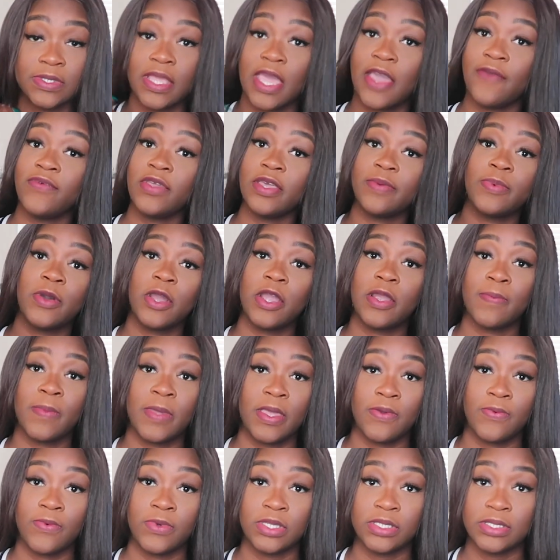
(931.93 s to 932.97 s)
every
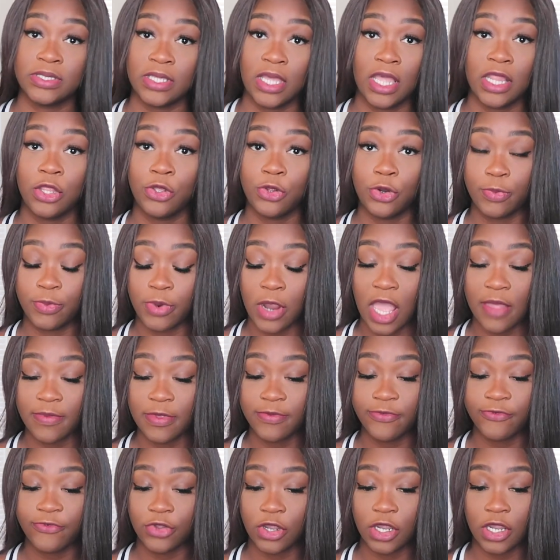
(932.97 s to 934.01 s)
apartment was a little
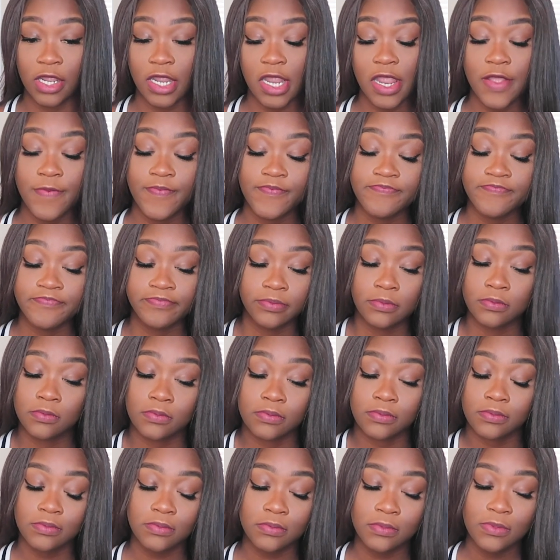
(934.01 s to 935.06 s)
problem for her.
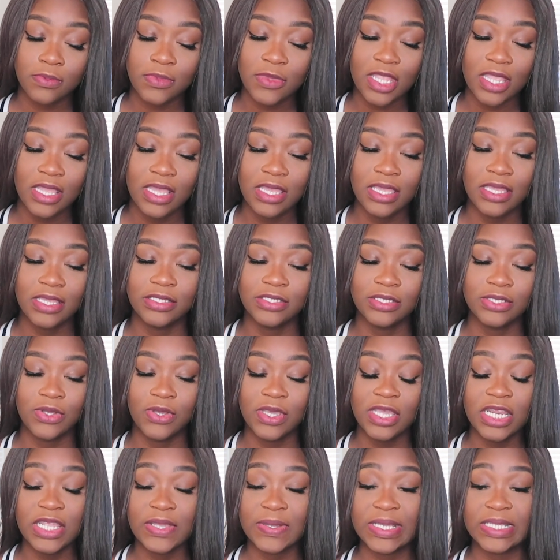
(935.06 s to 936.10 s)
And
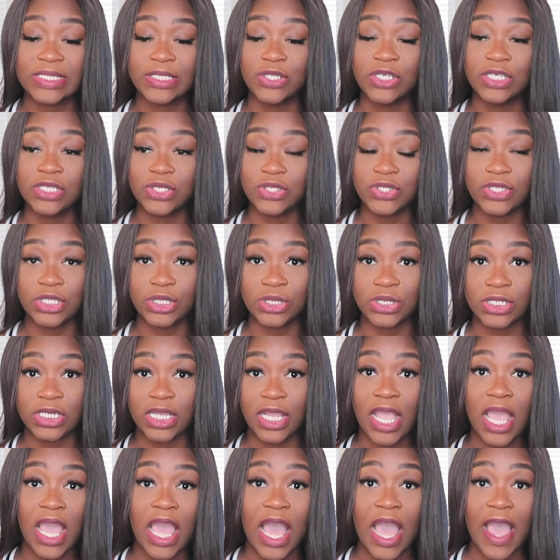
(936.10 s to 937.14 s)
so anyways, long story
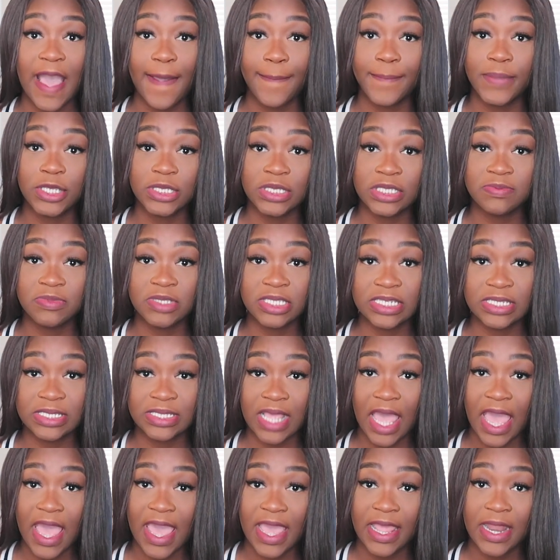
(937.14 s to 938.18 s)
short, I pushed them to the
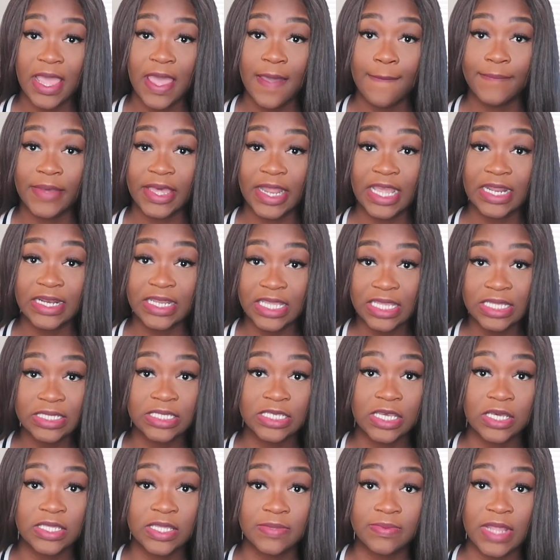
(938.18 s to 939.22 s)
side, but I didn't
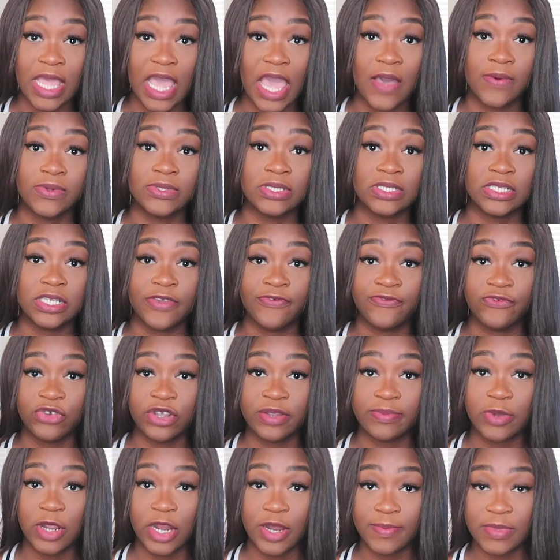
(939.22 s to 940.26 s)
tell them that I was looking
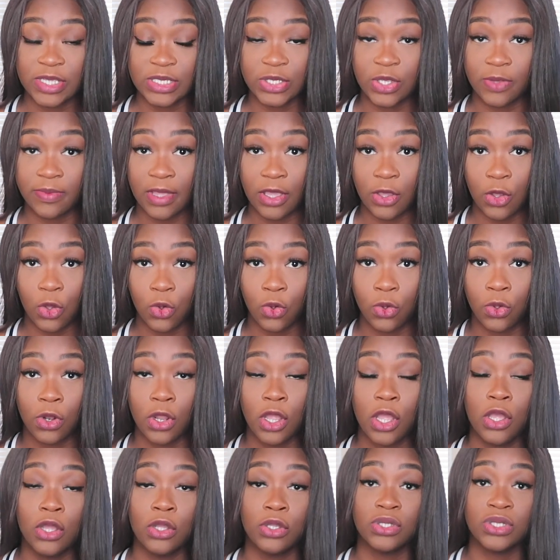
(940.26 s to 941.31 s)
for apartments on my own.
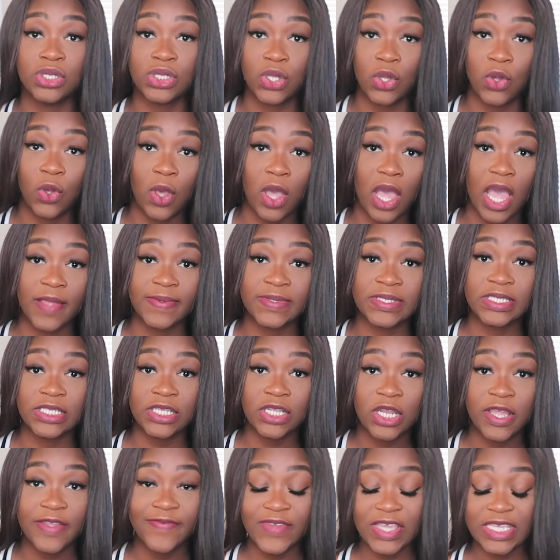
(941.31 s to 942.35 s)
So I'm
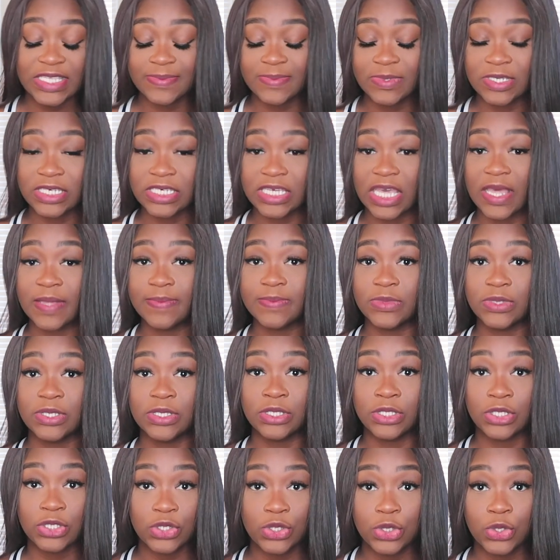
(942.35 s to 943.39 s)
still on Facebook, I'm
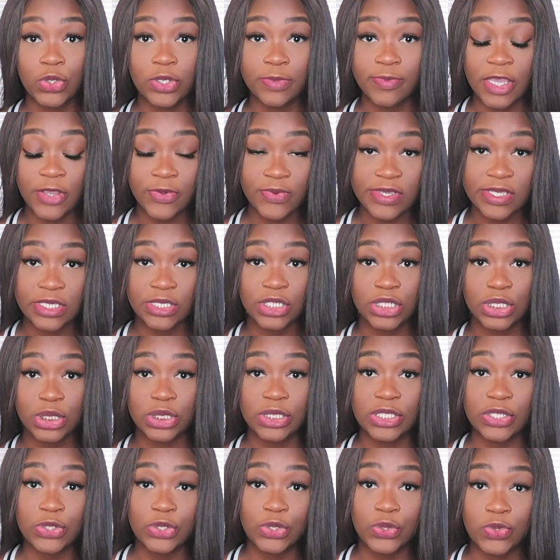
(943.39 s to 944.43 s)
still doing my
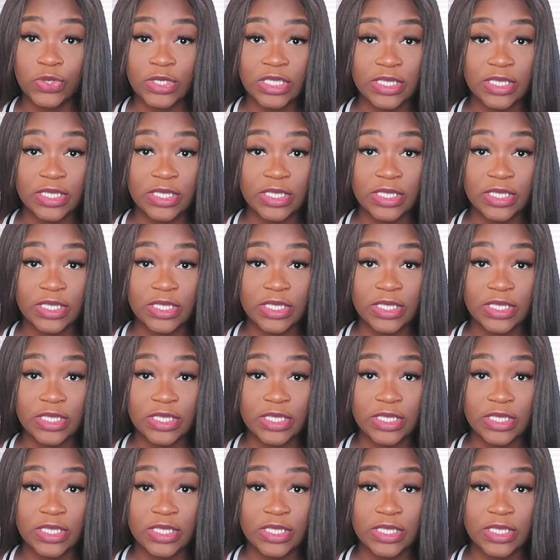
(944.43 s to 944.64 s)
research, still